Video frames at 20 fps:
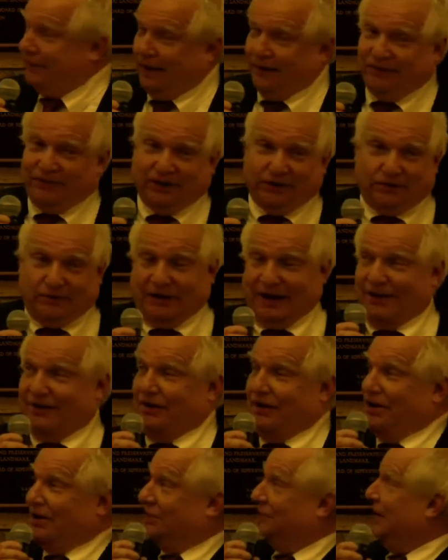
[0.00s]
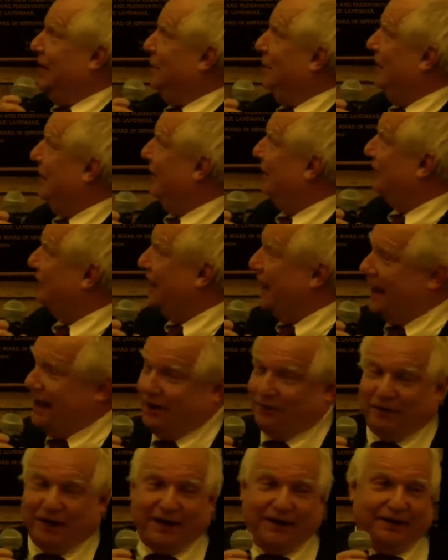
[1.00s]
And so, I don't know, maybe this guy
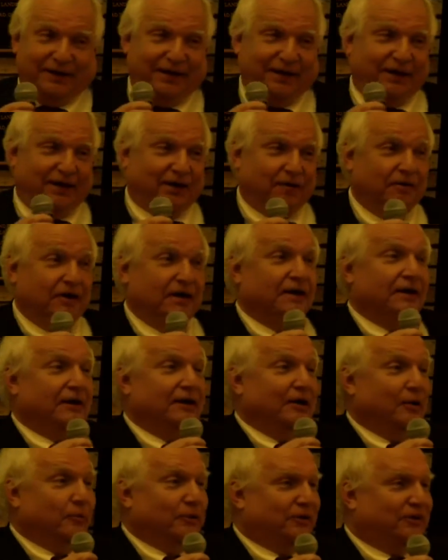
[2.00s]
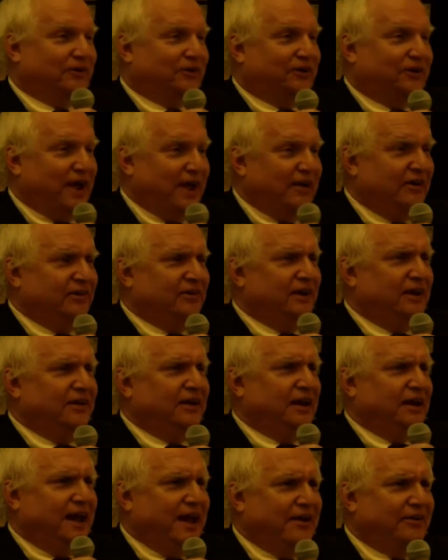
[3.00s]
right here was changing
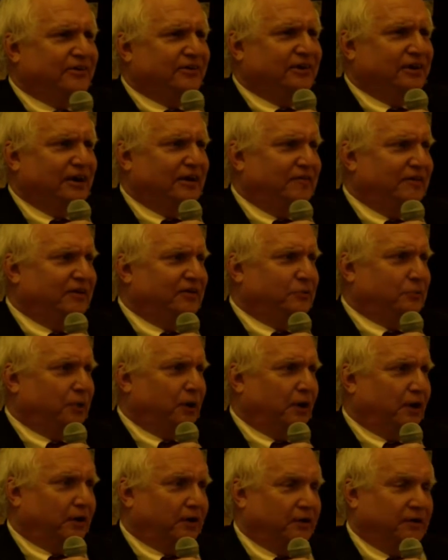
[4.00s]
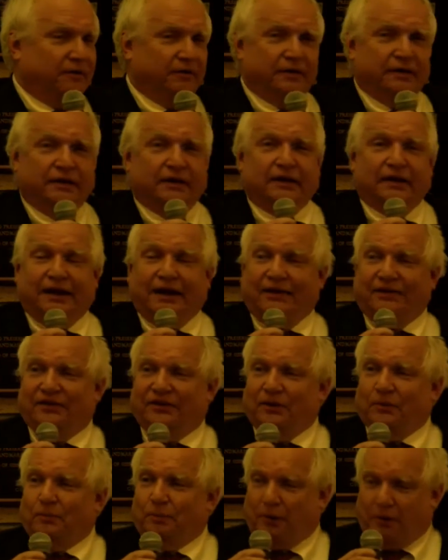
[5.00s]
the nature of his work. And
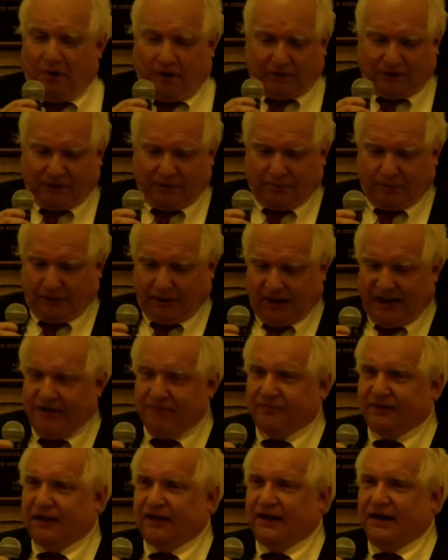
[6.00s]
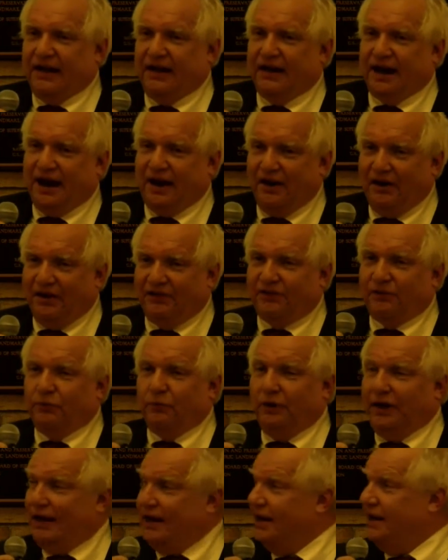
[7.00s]
so Borglum believed that an artist
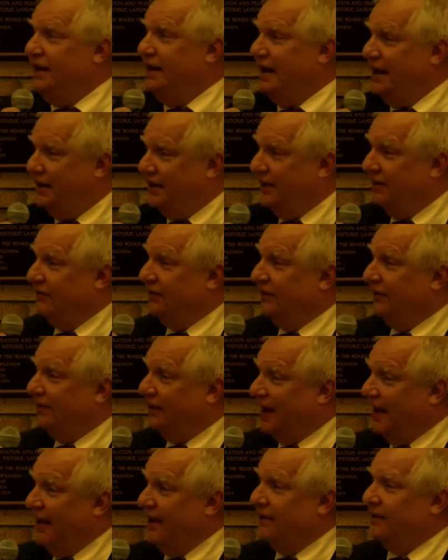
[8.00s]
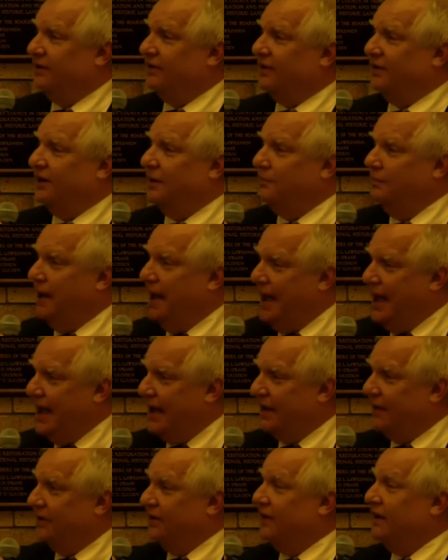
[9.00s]
really needed to take
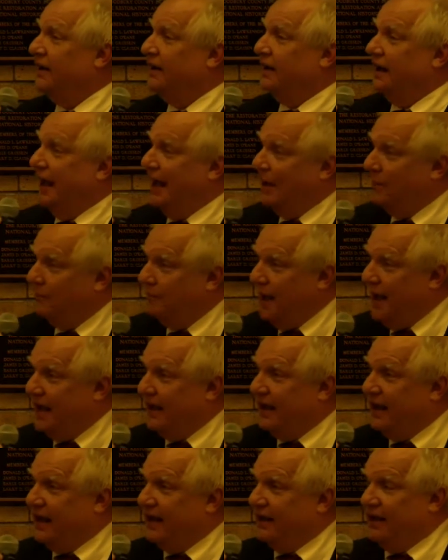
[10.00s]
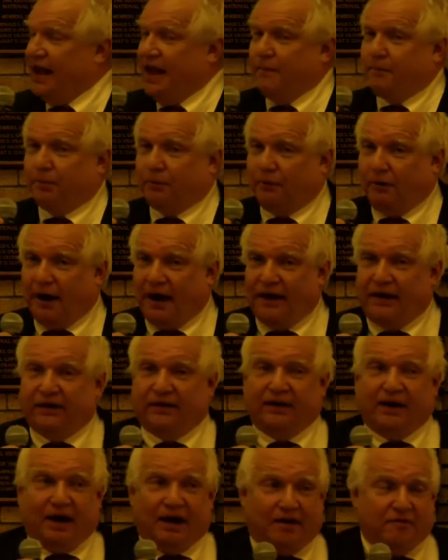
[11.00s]
command and make it a
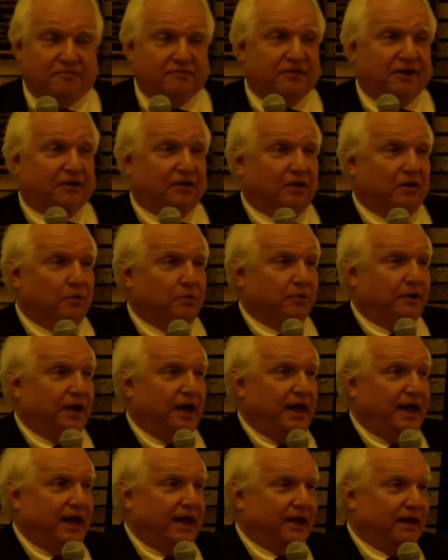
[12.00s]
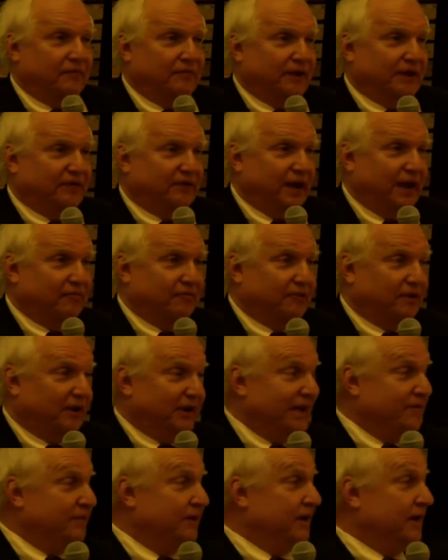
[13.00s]
product of their own hand. Because after all,
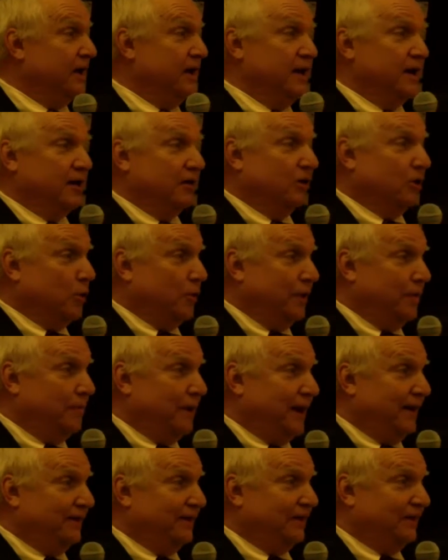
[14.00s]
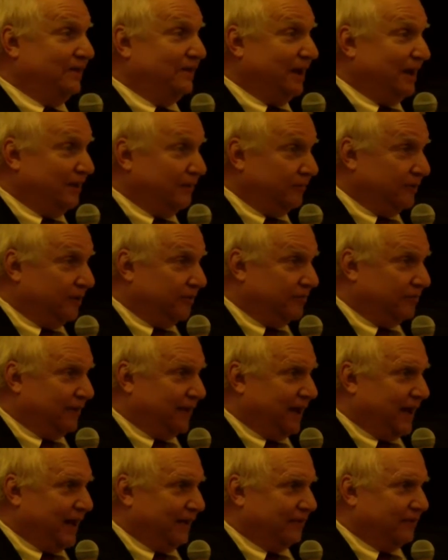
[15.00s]
even going by the Sullivan
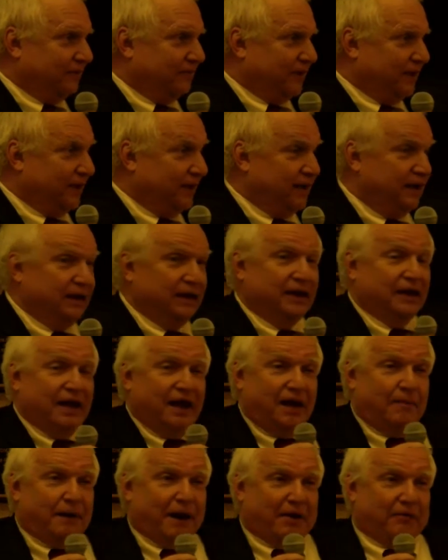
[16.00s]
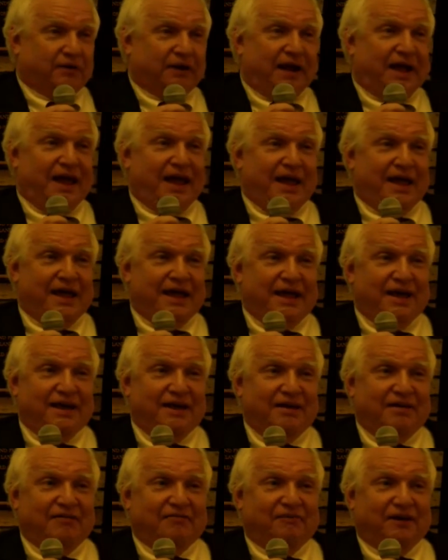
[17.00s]
philosophy about an
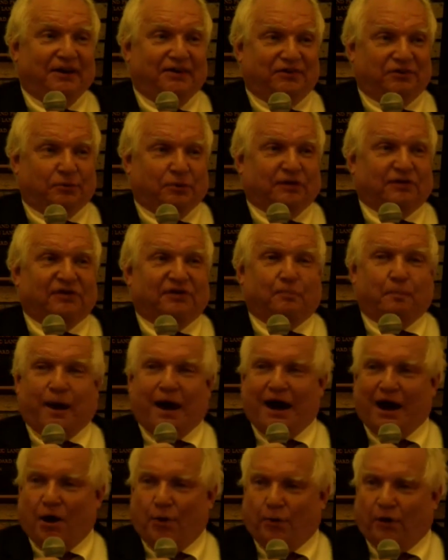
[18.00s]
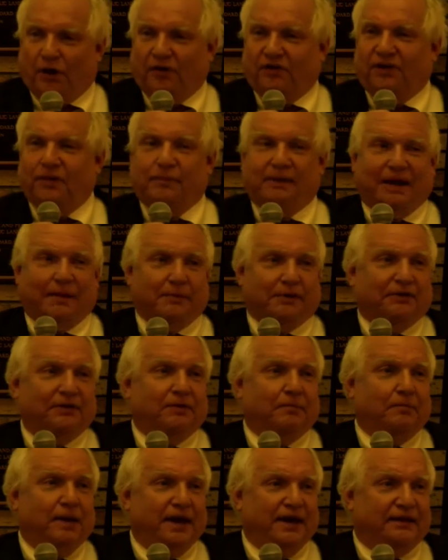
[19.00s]
individual's power to be able to
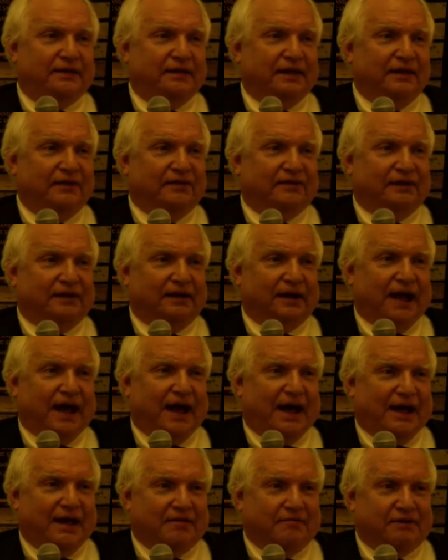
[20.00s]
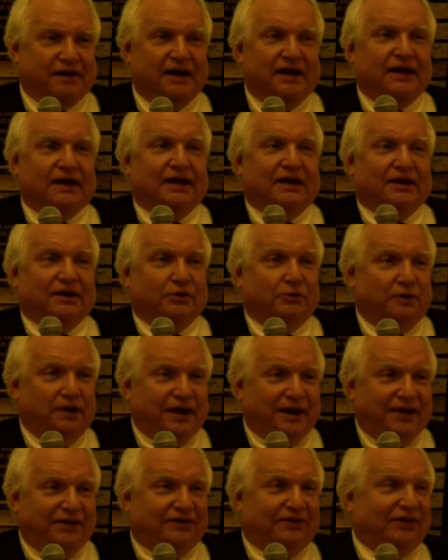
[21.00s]
make things alive, you
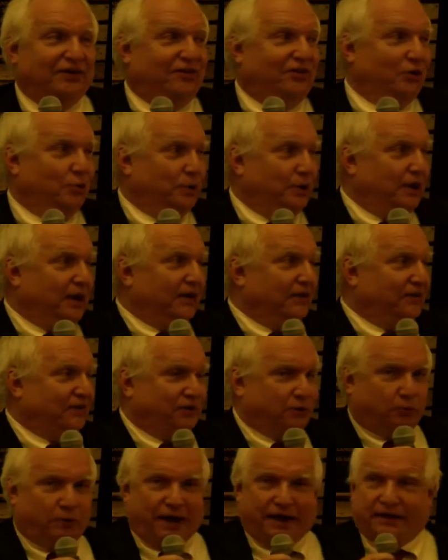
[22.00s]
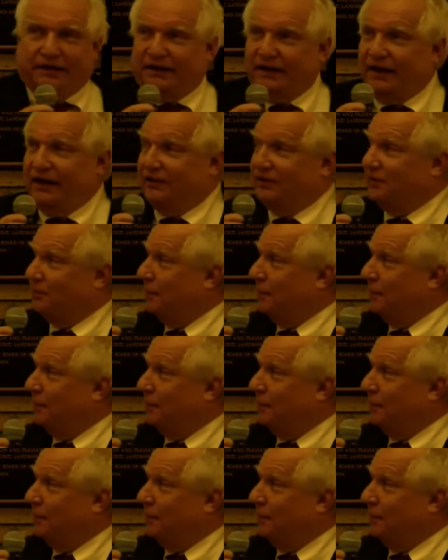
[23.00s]
need to do it as directly as